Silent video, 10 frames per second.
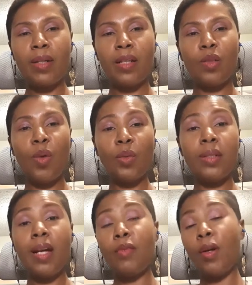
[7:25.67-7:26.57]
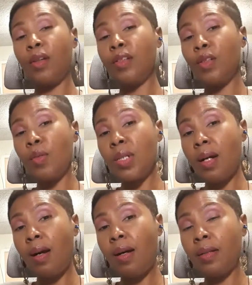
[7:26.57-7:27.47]
Kelly Rowland. Have you heard the new
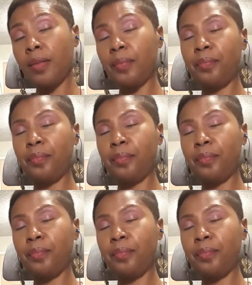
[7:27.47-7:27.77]
song?